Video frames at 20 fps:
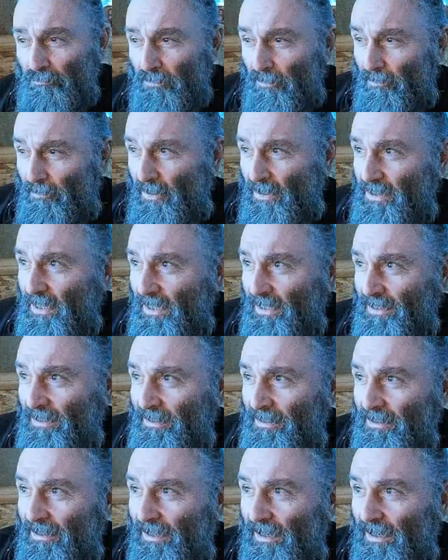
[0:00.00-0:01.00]
but
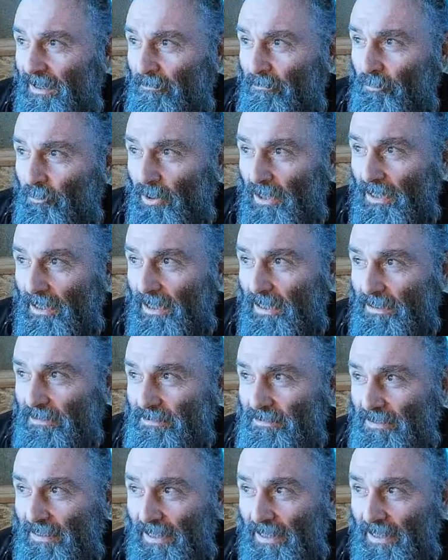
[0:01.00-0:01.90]
then realized